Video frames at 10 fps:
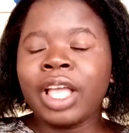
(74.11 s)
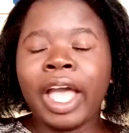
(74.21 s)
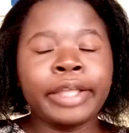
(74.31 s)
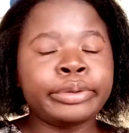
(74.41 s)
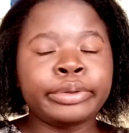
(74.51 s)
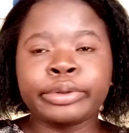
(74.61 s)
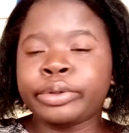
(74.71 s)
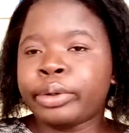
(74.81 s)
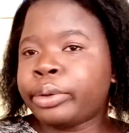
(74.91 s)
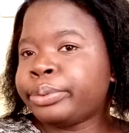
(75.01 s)
I do not
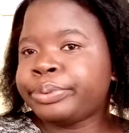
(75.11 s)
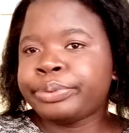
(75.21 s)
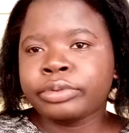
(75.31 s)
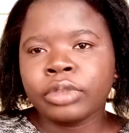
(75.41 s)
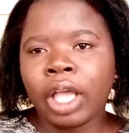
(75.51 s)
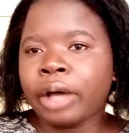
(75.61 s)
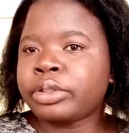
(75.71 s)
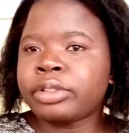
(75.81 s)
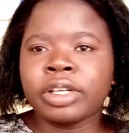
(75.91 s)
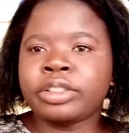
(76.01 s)
know how
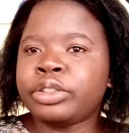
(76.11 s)
to study